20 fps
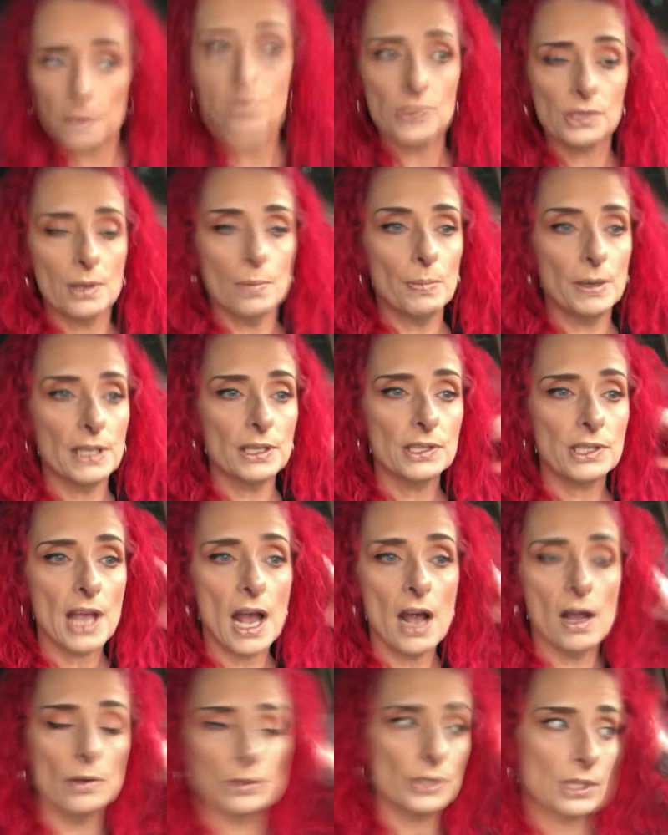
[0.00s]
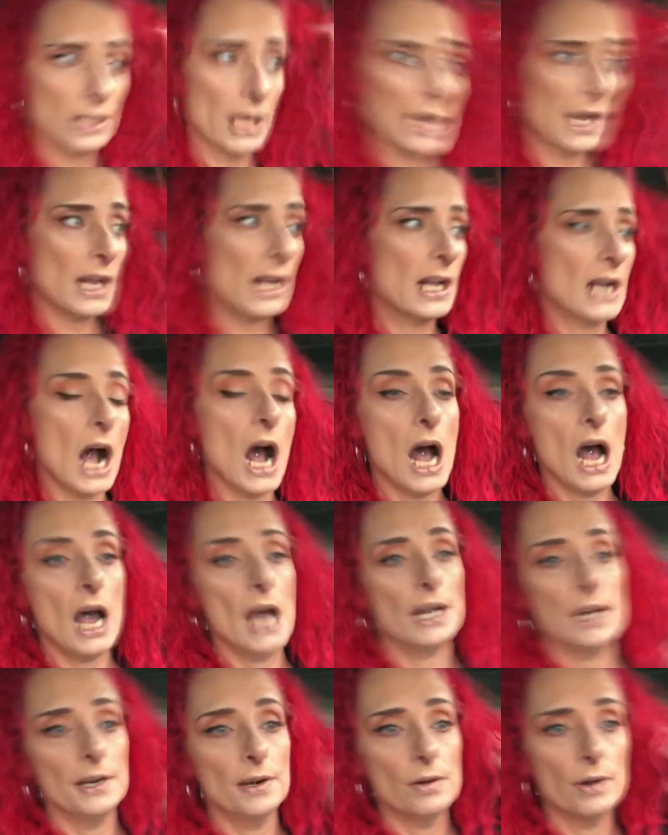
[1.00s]
to somebody's house. Thank
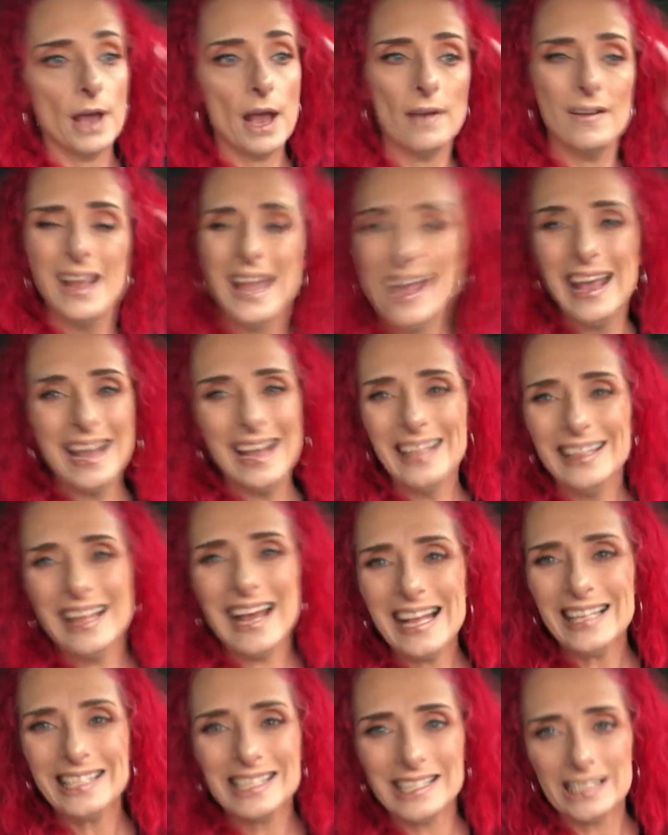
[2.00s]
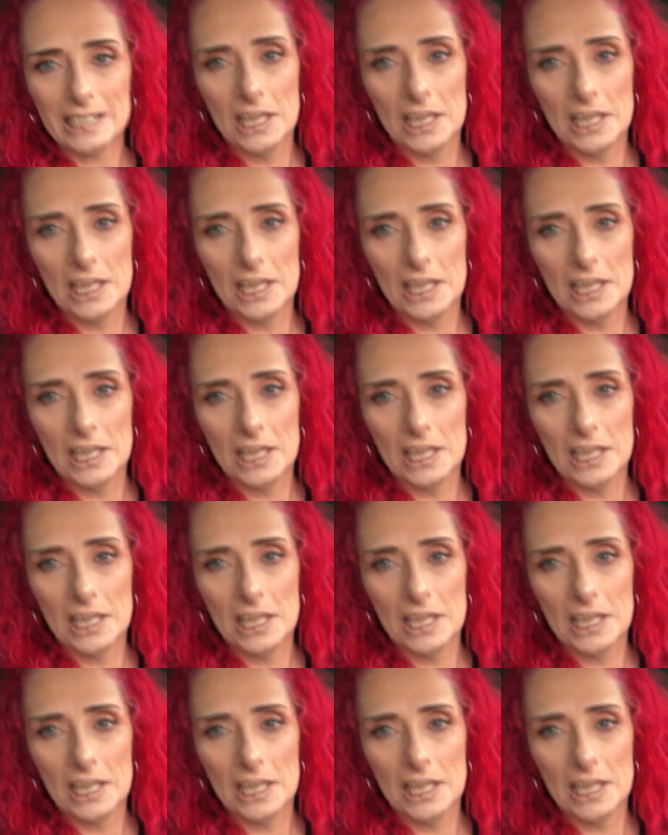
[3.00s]
God I don't have. And that's